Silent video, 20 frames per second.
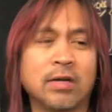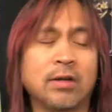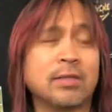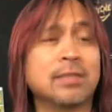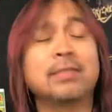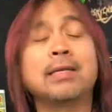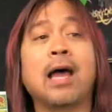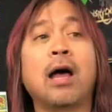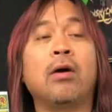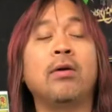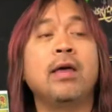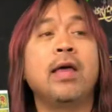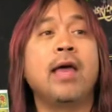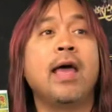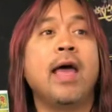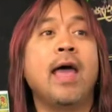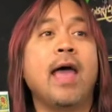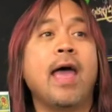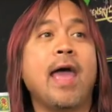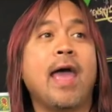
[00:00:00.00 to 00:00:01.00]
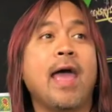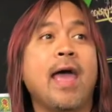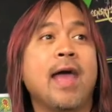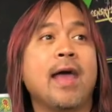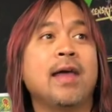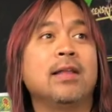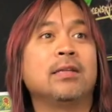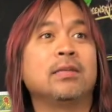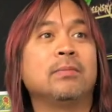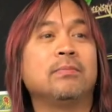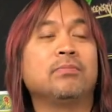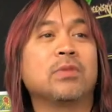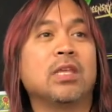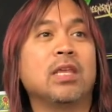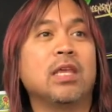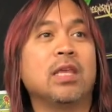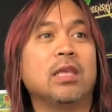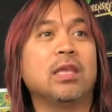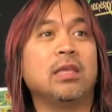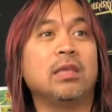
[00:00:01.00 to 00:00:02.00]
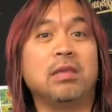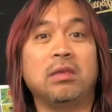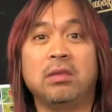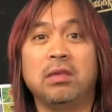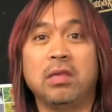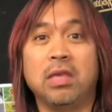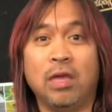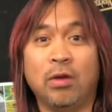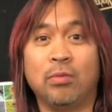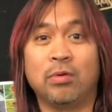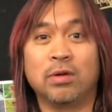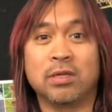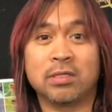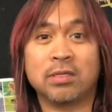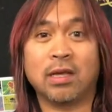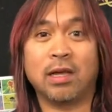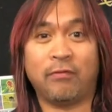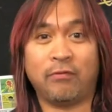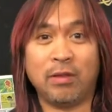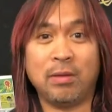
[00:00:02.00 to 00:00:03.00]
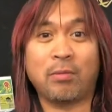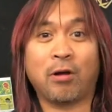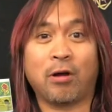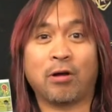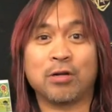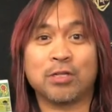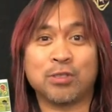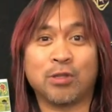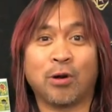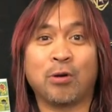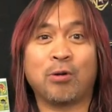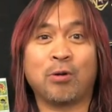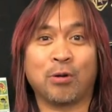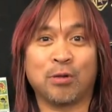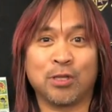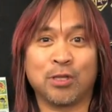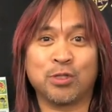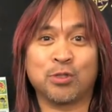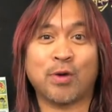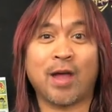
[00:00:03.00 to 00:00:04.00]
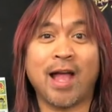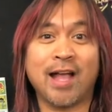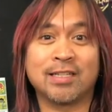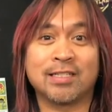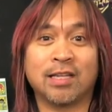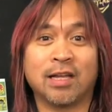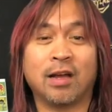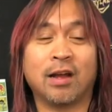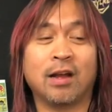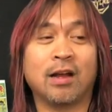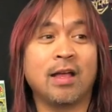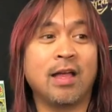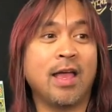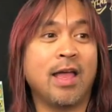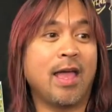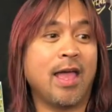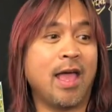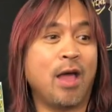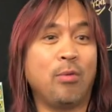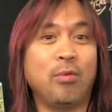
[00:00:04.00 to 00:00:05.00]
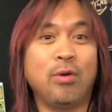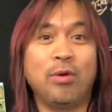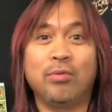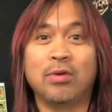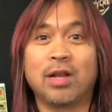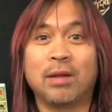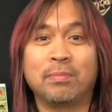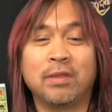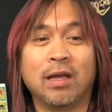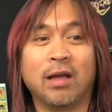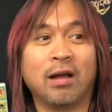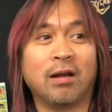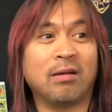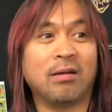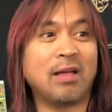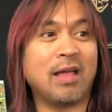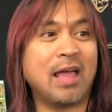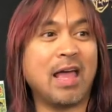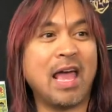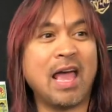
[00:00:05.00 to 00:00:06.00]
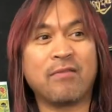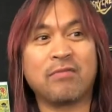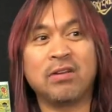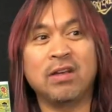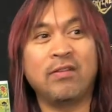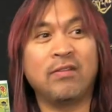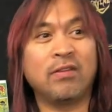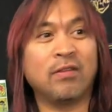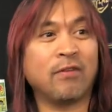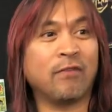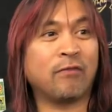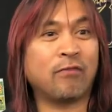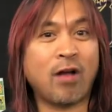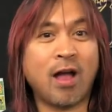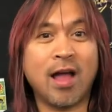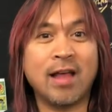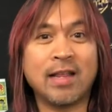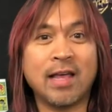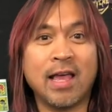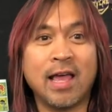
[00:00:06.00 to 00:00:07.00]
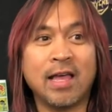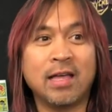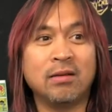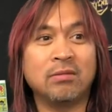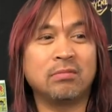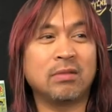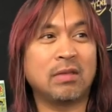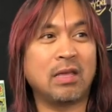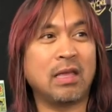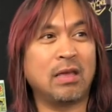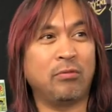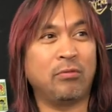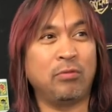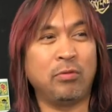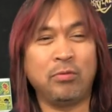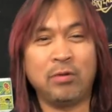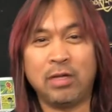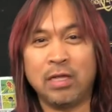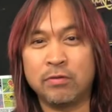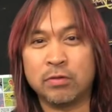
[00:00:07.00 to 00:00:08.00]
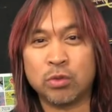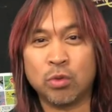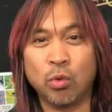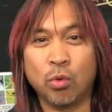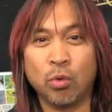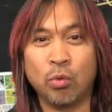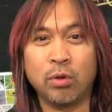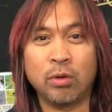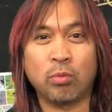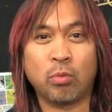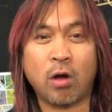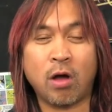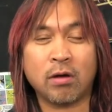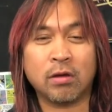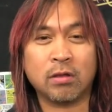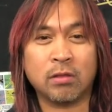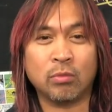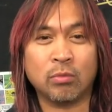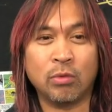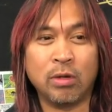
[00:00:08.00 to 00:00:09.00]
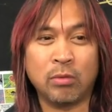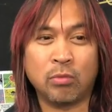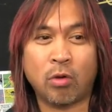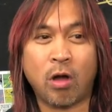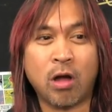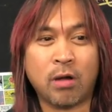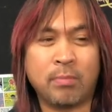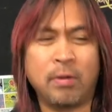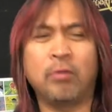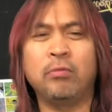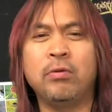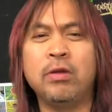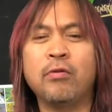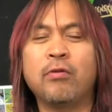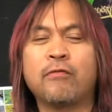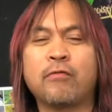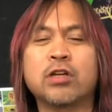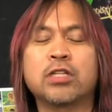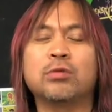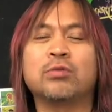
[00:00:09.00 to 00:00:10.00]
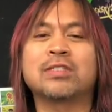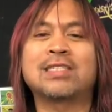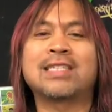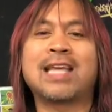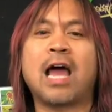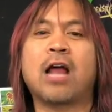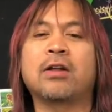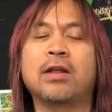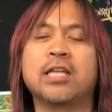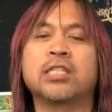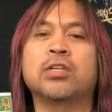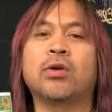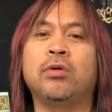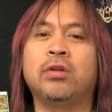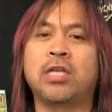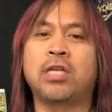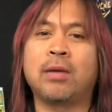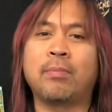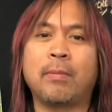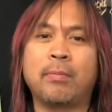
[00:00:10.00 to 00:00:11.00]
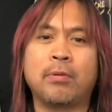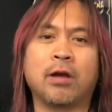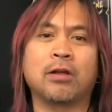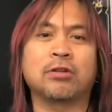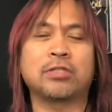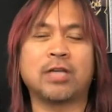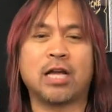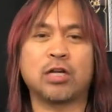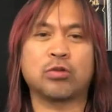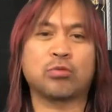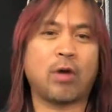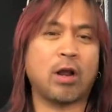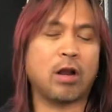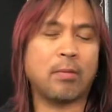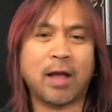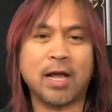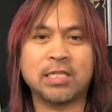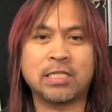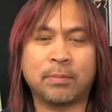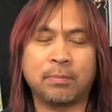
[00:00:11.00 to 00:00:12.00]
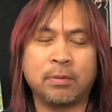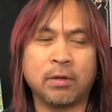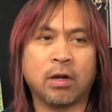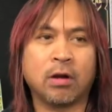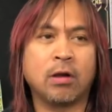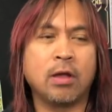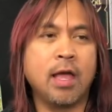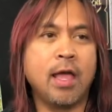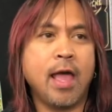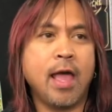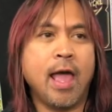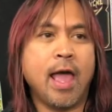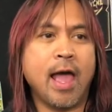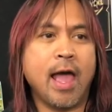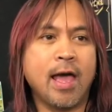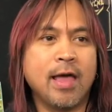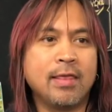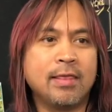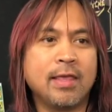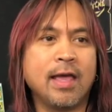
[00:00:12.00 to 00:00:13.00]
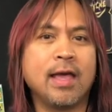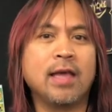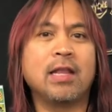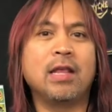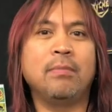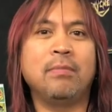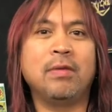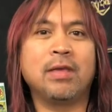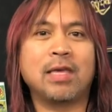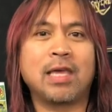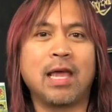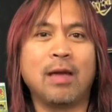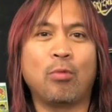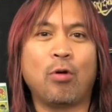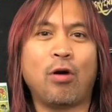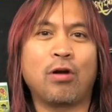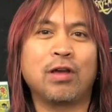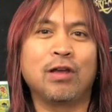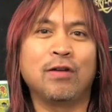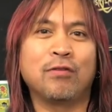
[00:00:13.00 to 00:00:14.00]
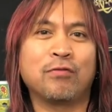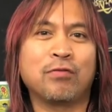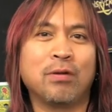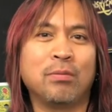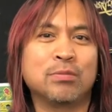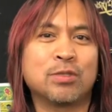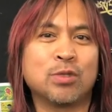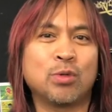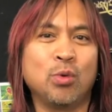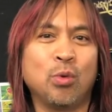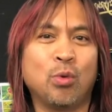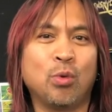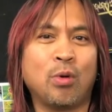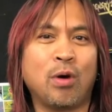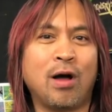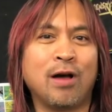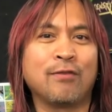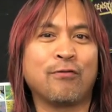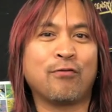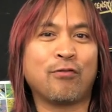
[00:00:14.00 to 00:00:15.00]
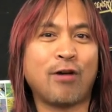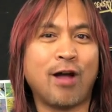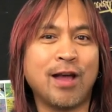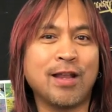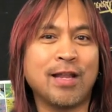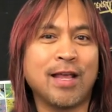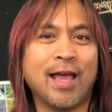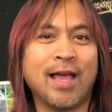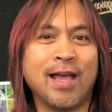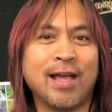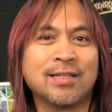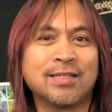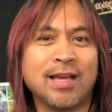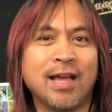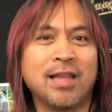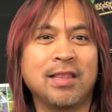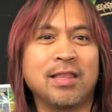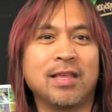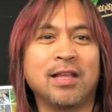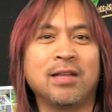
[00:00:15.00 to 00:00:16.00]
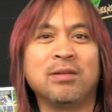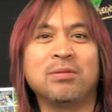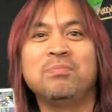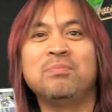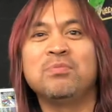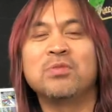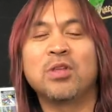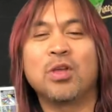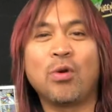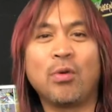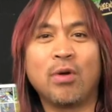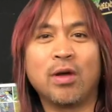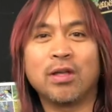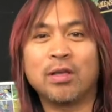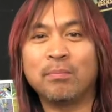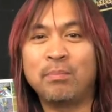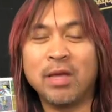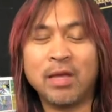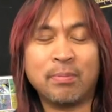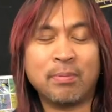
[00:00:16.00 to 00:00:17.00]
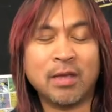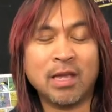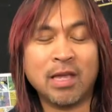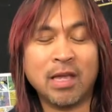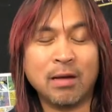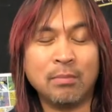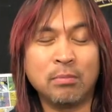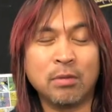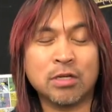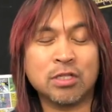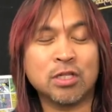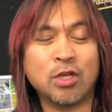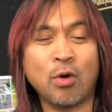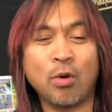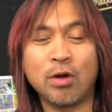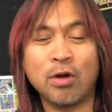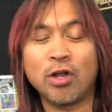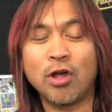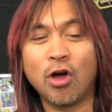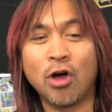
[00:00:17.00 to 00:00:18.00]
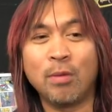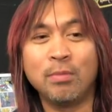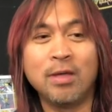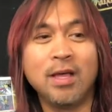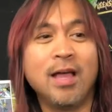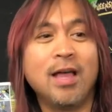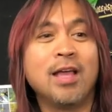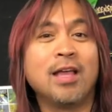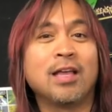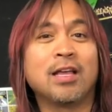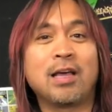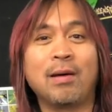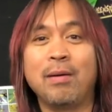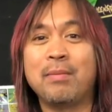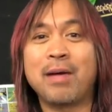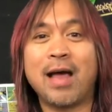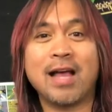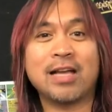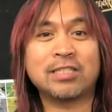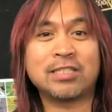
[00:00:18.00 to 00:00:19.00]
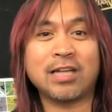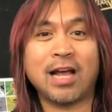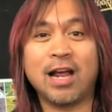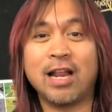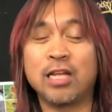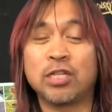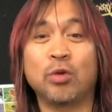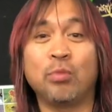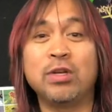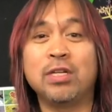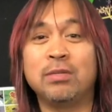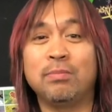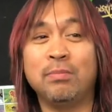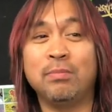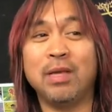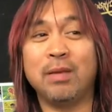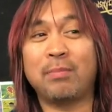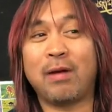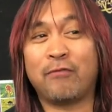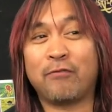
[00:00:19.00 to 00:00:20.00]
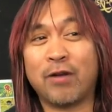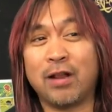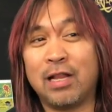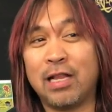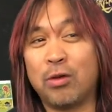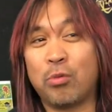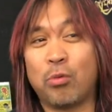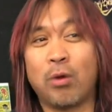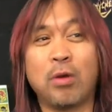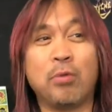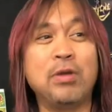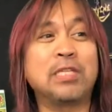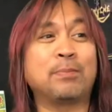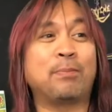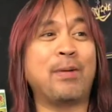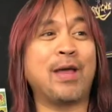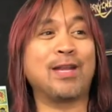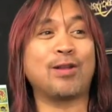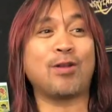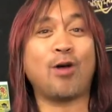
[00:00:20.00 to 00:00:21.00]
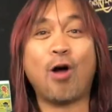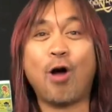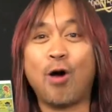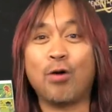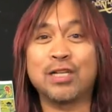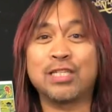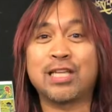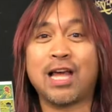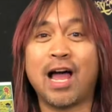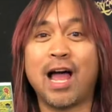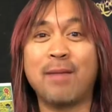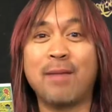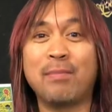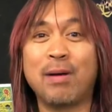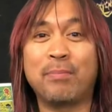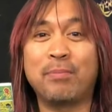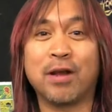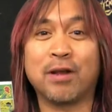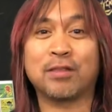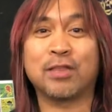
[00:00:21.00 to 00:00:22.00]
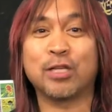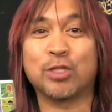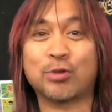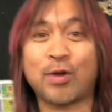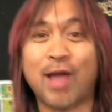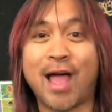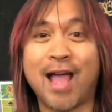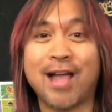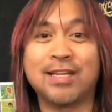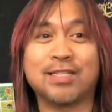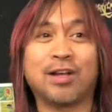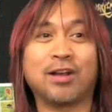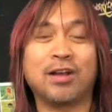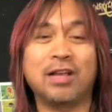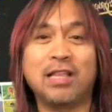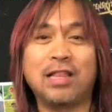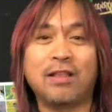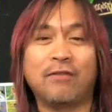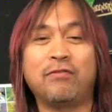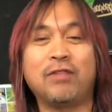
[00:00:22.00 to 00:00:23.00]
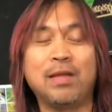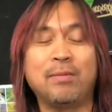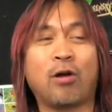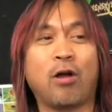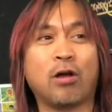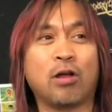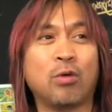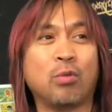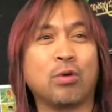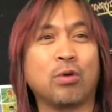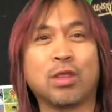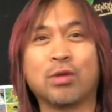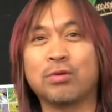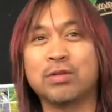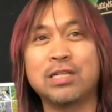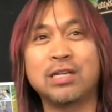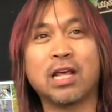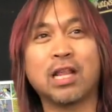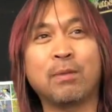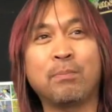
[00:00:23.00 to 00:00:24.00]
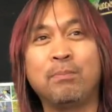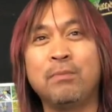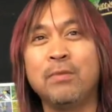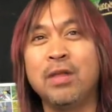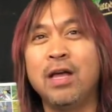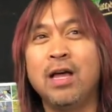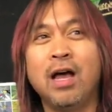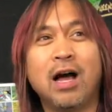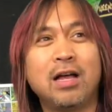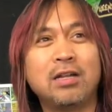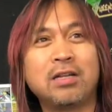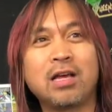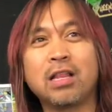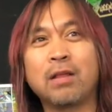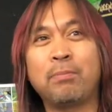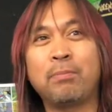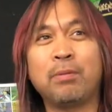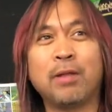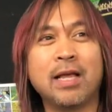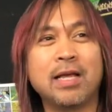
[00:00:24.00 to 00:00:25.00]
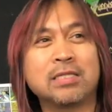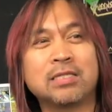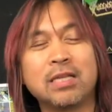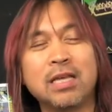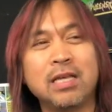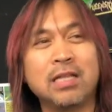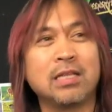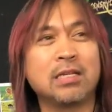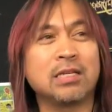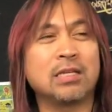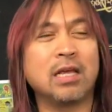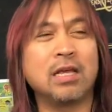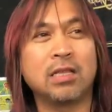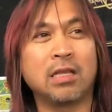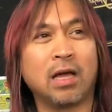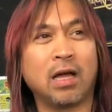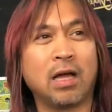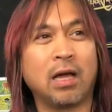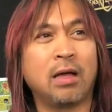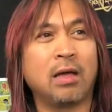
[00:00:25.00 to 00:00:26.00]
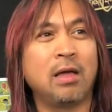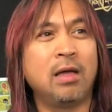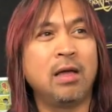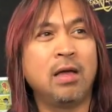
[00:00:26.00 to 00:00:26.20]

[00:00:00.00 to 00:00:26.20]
is now, and it was a flea market store called the Dragons Lair, and we went up there every Friday. We would leave school, we'd walk, but first it was Saturday, so we'd come up here on Saturdays, ride our bikes up here, and then it became walking from school on Fridays, and then picking up books, going home, coming back Saturday. So me and my friend Leroy, we spent all the time up here at the Dragons Lair in the flea market, where there was another place in the